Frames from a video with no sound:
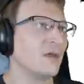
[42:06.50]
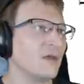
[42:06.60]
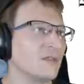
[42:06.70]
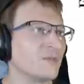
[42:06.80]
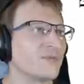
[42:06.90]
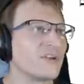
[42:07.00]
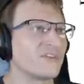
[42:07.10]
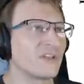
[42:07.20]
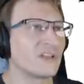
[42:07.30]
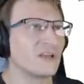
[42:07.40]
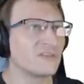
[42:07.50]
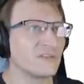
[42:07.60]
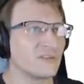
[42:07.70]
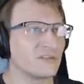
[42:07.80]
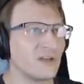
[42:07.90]
The breach of the
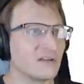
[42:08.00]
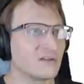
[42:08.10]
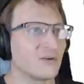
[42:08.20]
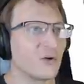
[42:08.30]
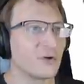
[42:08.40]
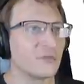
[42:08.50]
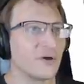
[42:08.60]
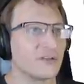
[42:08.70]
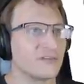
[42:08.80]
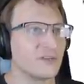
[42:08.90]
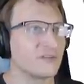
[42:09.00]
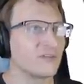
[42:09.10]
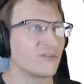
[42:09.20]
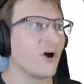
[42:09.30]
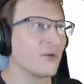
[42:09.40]
license is not determined by CIG's
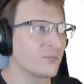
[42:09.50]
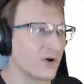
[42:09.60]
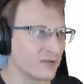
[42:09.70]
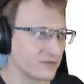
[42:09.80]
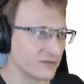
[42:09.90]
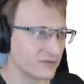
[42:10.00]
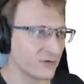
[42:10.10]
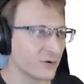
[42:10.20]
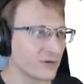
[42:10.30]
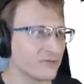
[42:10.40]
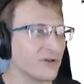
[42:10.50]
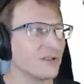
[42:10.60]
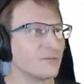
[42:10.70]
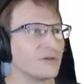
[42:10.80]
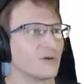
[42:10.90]
thought process during
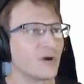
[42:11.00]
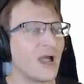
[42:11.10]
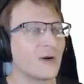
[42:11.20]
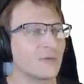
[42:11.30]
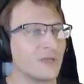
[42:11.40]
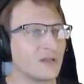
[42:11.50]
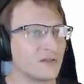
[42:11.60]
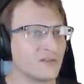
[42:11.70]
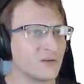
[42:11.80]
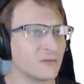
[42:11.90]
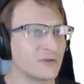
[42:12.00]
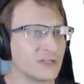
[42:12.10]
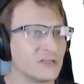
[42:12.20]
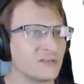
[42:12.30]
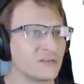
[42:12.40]
development or how it may consider
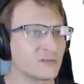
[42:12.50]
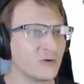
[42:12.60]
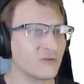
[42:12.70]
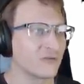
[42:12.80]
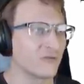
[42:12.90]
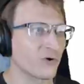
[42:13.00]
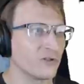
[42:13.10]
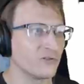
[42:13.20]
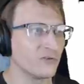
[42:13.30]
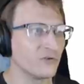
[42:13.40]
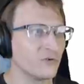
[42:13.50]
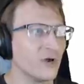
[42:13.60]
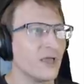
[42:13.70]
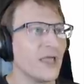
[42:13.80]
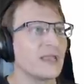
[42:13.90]
releasing Squadron 42.
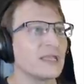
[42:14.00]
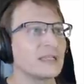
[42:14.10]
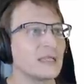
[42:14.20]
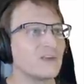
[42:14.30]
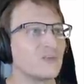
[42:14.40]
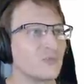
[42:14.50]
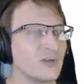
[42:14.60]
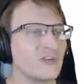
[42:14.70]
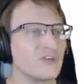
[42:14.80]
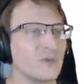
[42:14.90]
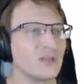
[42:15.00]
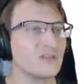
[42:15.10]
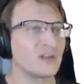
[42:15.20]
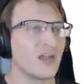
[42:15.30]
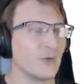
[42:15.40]
Any alleged breach depends
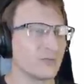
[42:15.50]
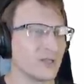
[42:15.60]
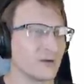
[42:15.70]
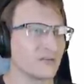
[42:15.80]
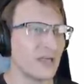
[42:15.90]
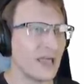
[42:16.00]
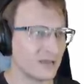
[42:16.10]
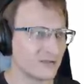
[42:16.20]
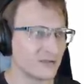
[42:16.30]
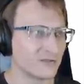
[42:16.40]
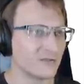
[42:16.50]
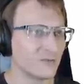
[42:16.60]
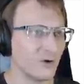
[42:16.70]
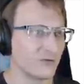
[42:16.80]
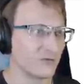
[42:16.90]
on how players access
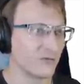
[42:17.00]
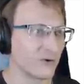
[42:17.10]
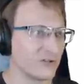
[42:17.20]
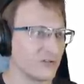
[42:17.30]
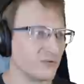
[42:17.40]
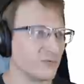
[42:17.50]
Squadron 42.